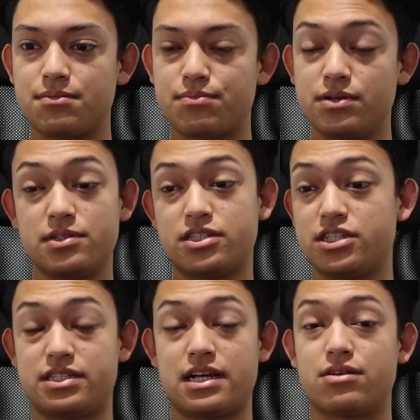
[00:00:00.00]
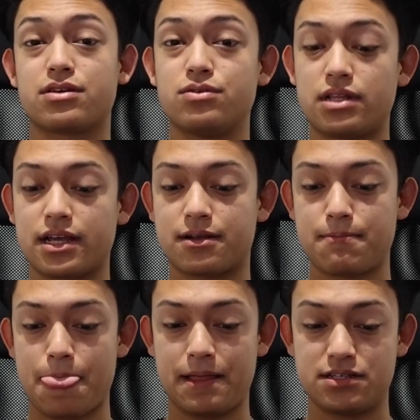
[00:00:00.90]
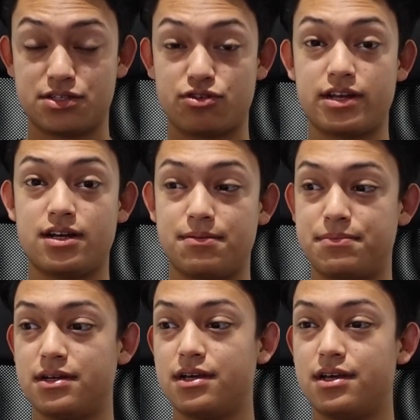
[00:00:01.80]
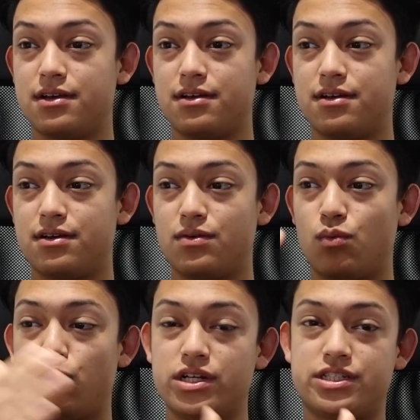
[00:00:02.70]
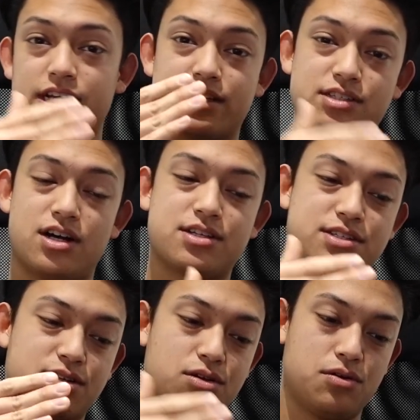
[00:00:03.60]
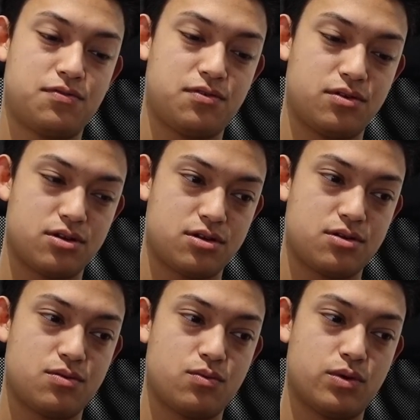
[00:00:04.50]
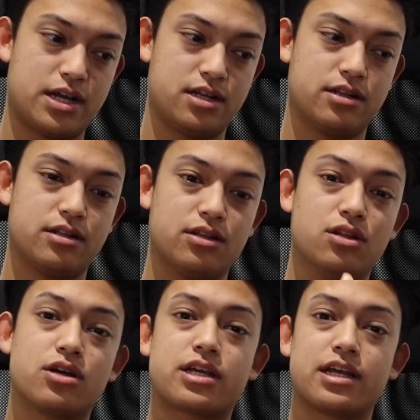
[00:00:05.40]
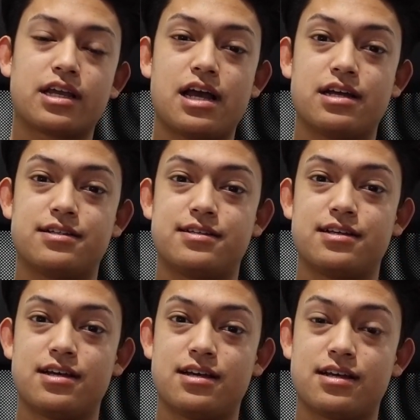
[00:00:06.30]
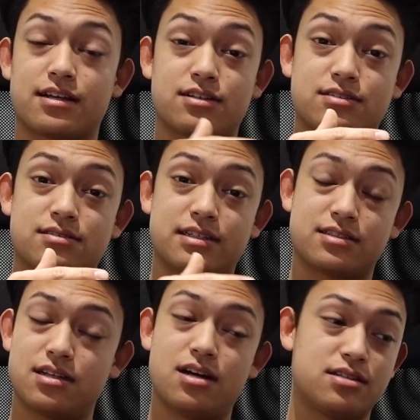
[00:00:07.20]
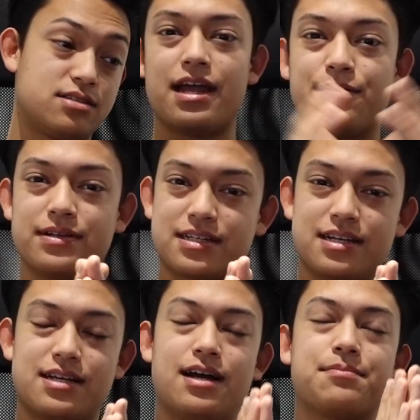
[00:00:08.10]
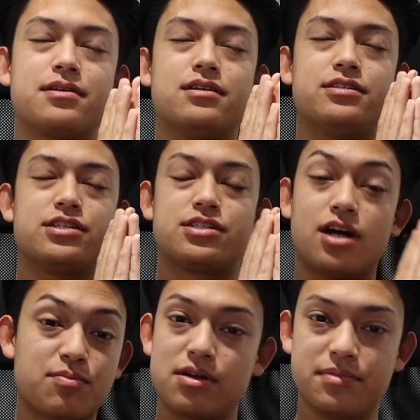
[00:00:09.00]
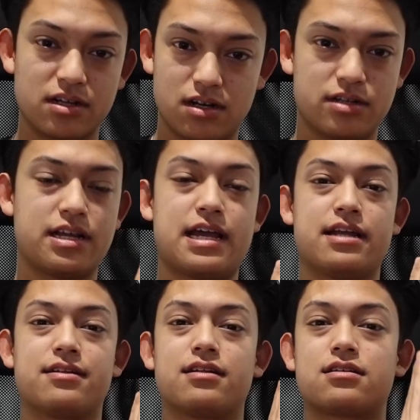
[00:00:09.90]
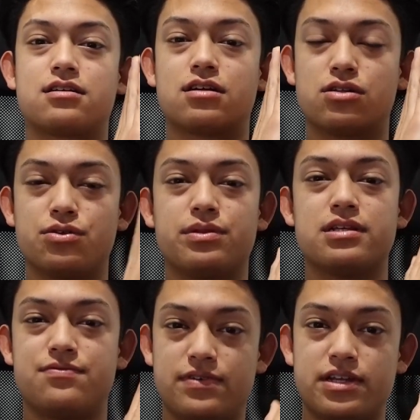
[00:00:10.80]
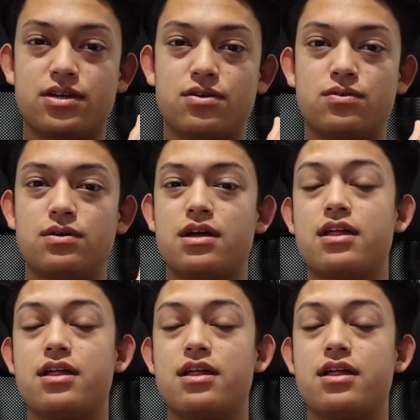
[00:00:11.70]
pretty much just tell you like straight up which exhaust to go for when looking at exhaust. Anyways guys, I'm gonna just stop rambling on and conclude this video.